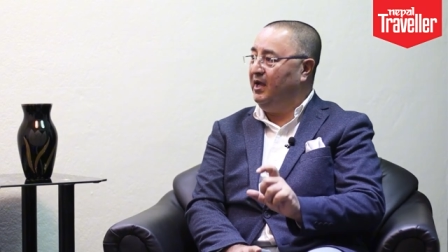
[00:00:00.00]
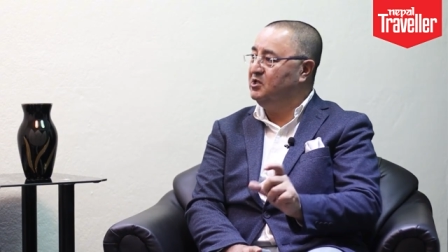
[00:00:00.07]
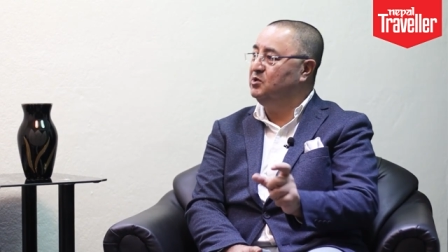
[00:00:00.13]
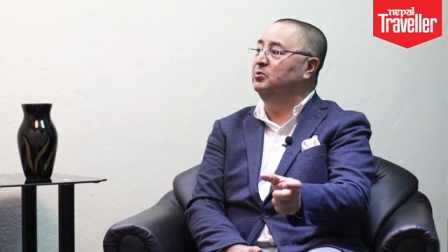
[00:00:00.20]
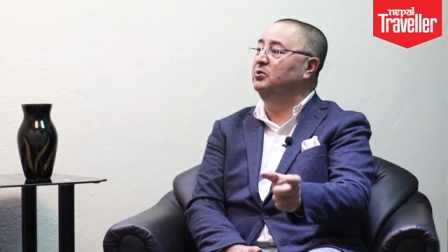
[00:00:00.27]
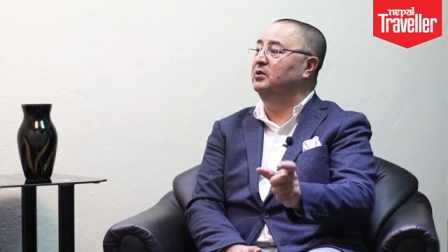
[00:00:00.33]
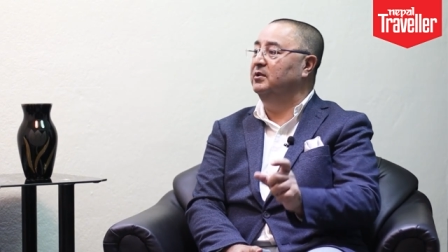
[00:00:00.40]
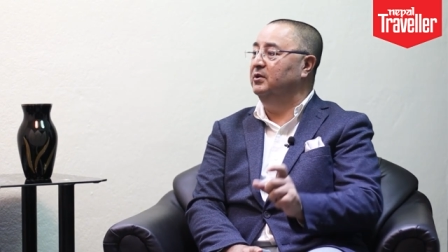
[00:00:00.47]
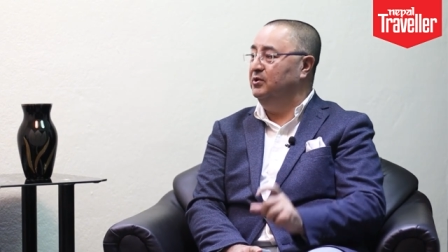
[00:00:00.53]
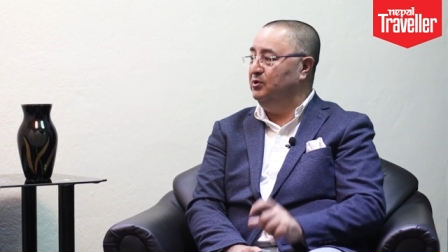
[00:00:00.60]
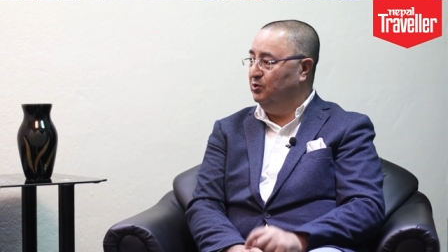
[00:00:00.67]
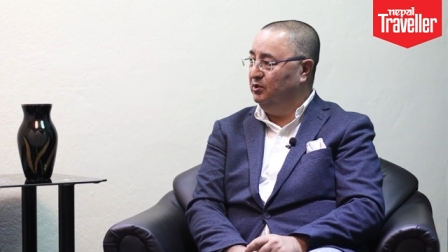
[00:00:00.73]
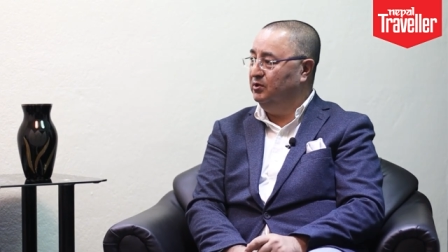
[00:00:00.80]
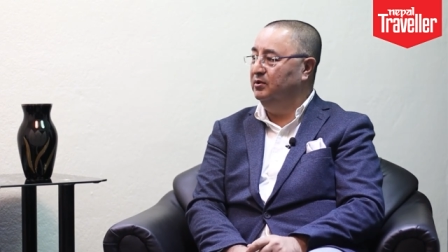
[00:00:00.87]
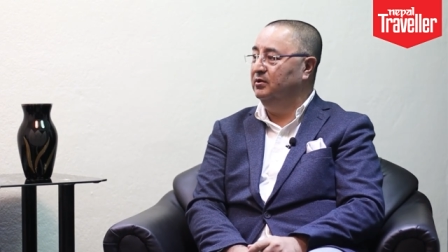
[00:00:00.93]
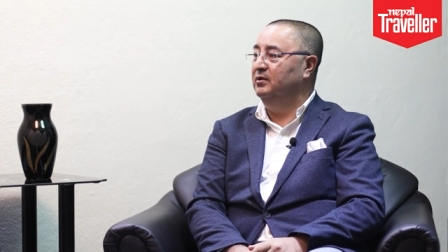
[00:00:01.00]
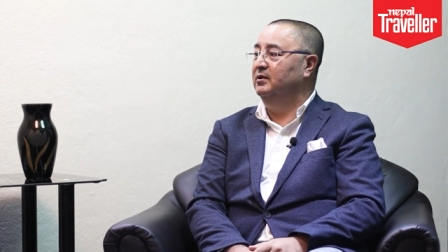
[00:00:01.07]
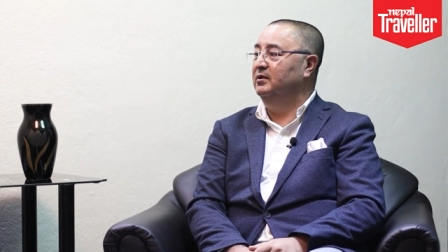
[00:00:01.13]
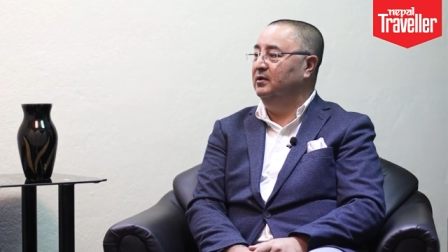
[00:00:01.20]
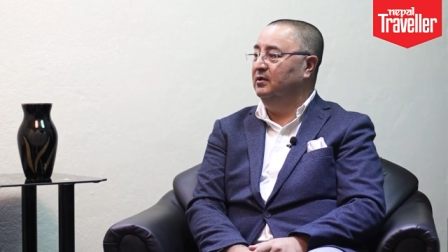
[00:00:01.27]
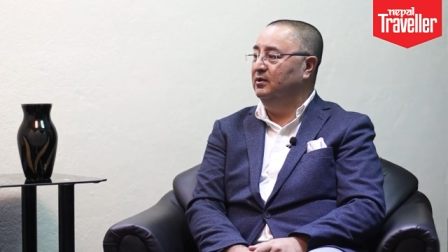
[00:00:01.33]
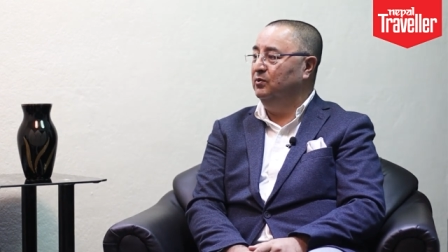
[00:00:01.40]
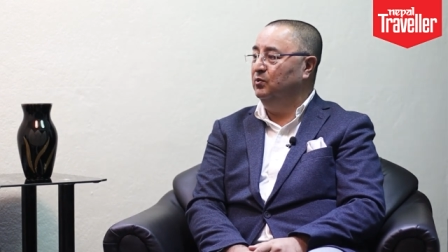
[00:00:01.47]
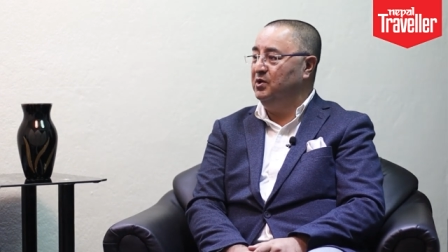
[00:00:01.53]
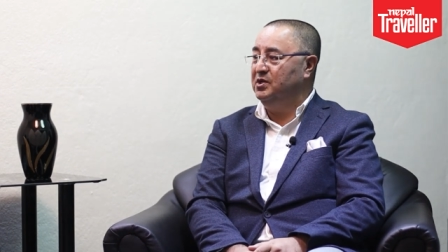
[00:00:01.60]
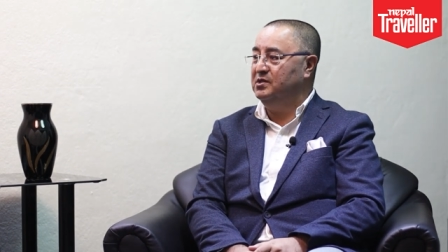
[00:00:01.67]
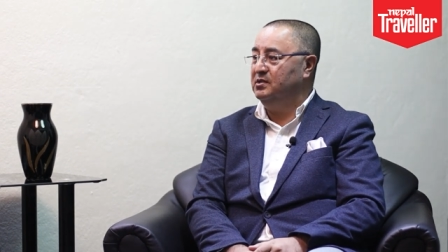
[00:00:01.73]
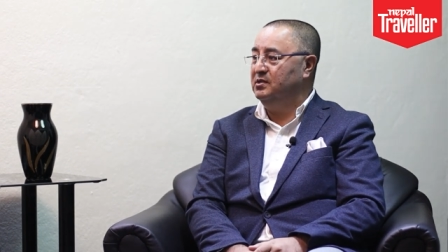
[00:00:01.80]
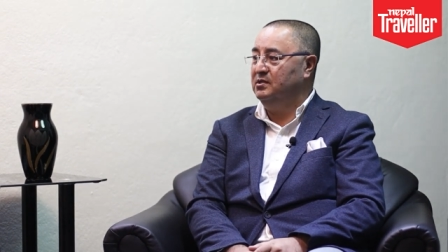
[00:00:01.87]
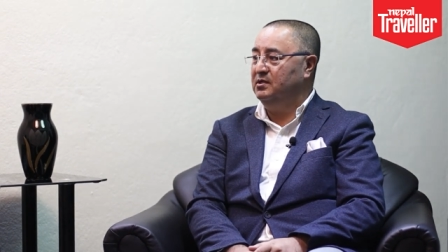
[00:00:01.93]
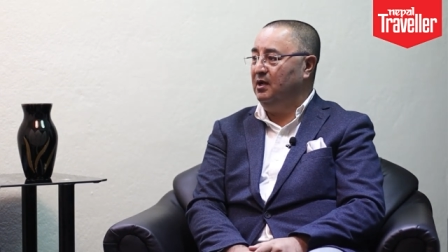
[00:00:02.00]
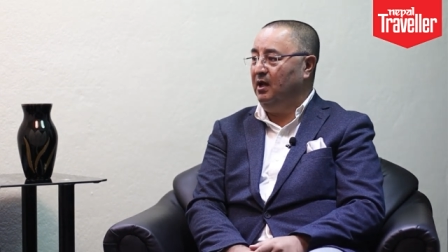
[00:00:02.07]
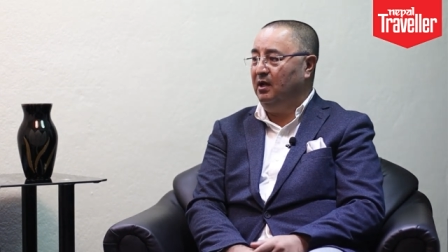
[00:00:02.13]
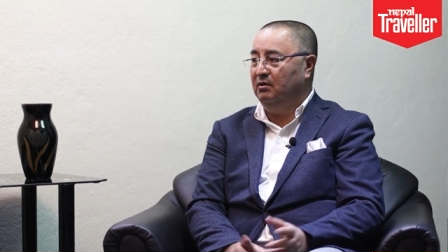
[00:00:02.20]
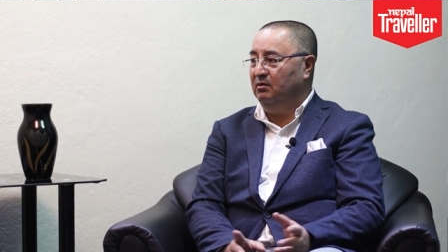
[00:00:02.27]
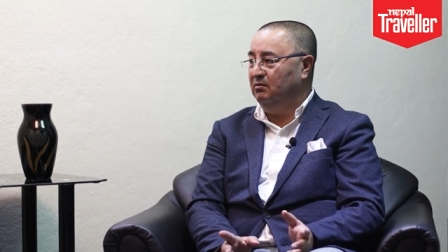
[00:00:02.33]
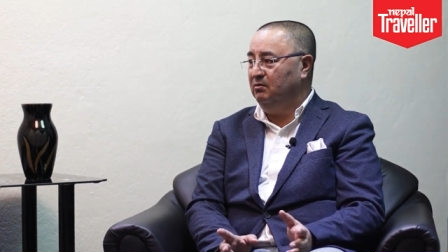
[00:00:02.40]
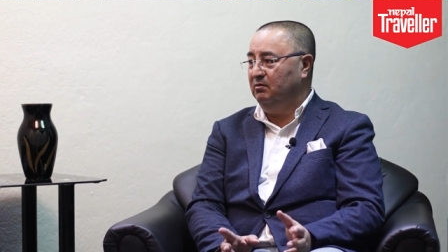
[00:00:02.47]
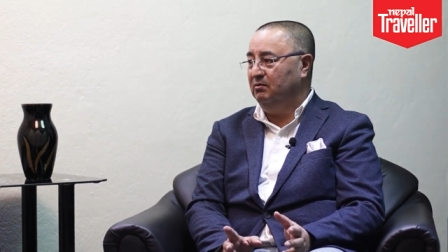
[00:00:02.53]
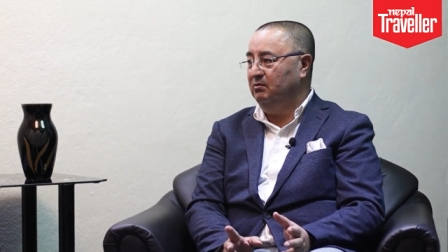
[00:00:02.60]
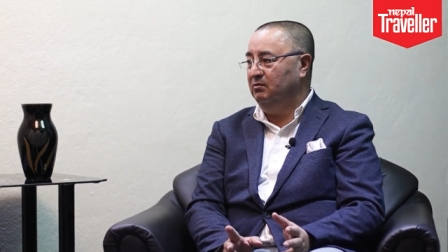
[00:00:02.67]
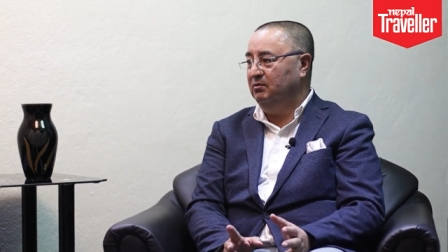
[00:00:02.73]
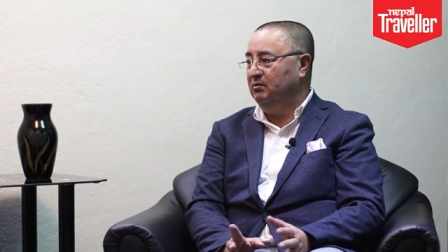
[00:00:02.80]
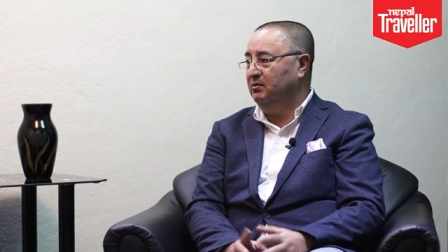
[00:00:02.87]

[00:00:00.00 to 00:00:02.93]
as per the youth wish and